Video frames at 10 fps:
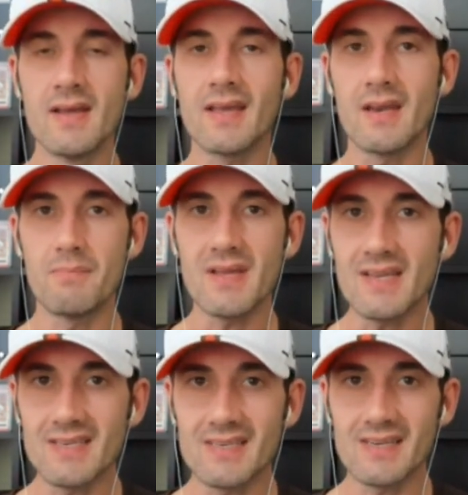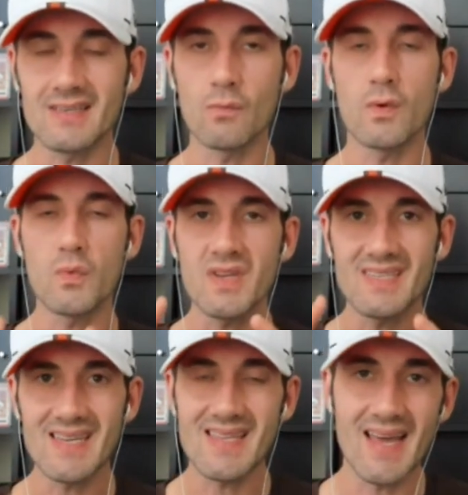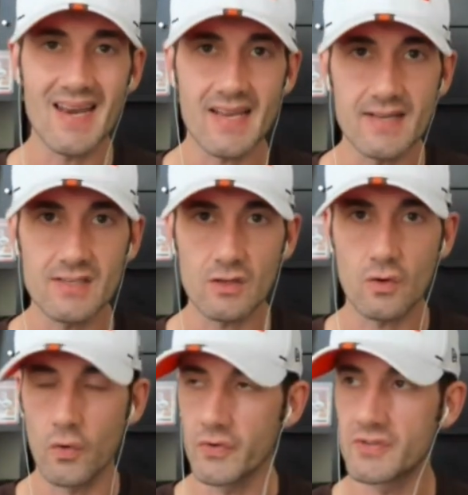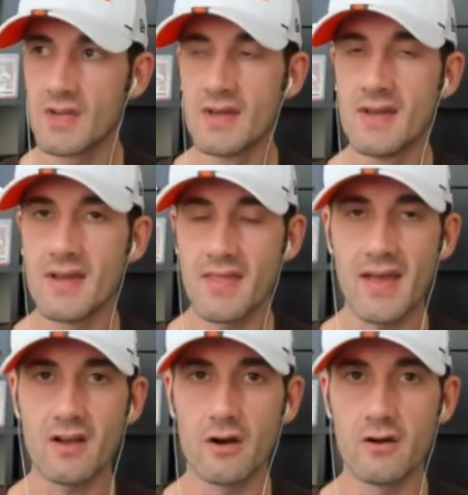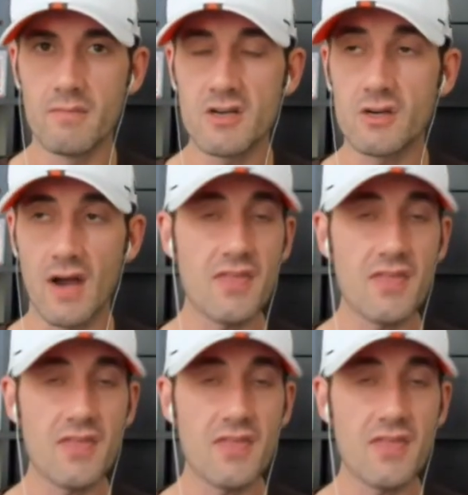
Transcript: Can it be consistent? Will we see that against the Colts and that Gardner Minshew?